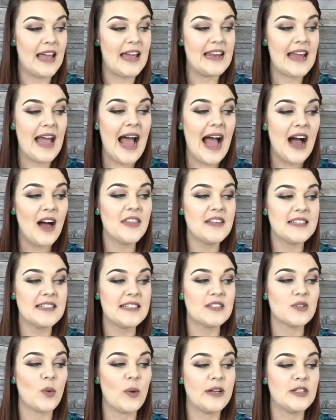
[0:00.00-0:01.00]
and how this
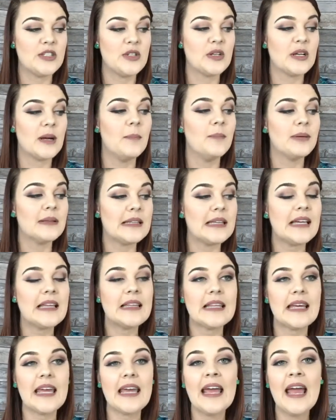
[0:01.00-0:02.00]
is going to
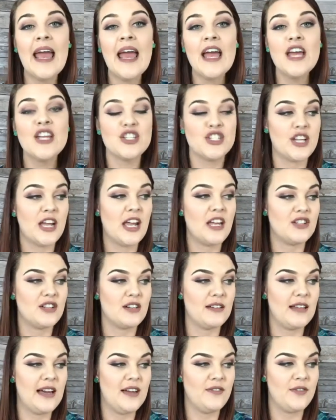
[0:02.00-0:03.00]
completely change
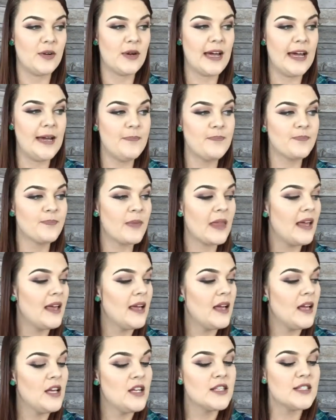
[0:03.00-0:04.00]
your life, okay?
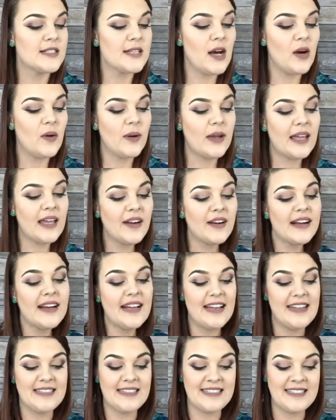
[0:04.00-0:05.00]
So here it
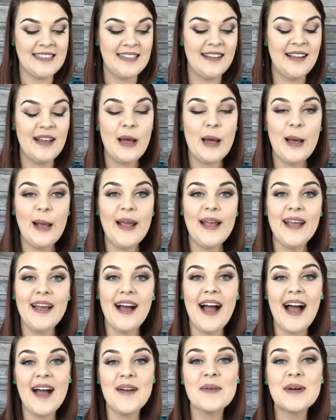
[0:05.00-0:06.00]
is.
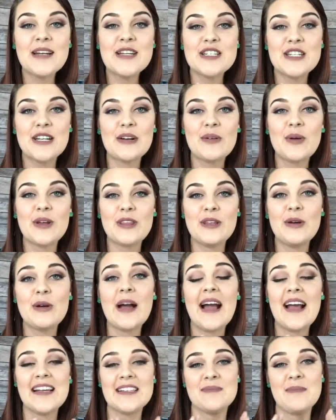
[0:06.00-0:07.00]
I'm going to share with you
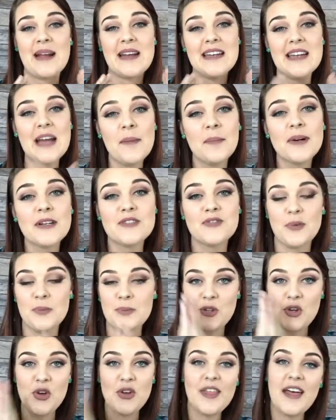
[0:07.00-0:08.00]
guys my numbers from
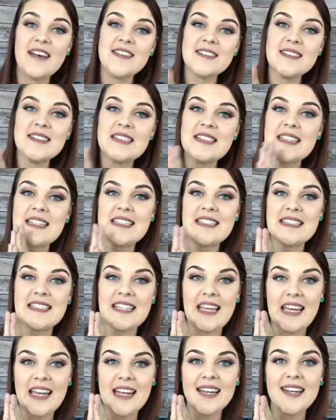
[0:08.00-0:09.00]

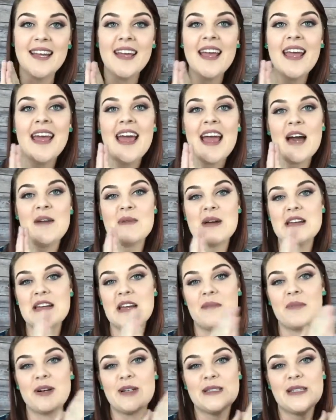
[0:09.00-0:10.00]
2016 and my
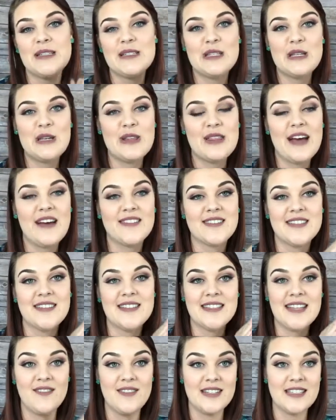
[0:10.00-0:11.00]
numbers in
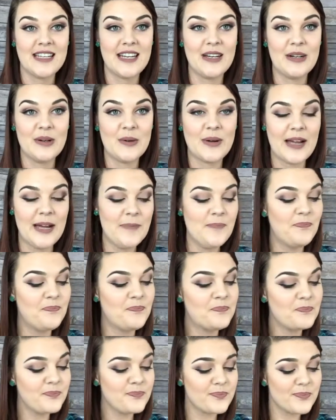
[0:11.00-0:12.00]
2017, okay?
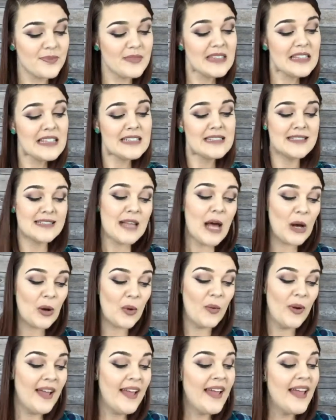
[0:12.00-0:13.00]

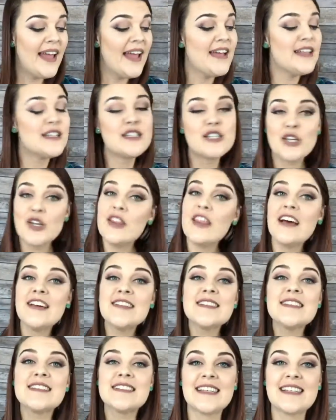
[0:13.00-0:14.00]
So in
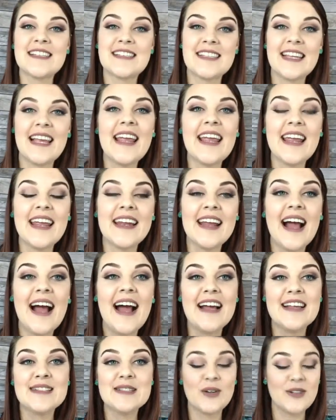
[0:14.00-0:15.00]
2016,
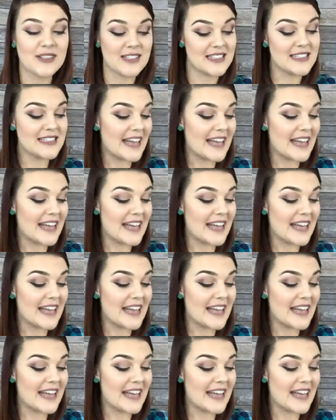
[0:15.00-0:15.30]
I sold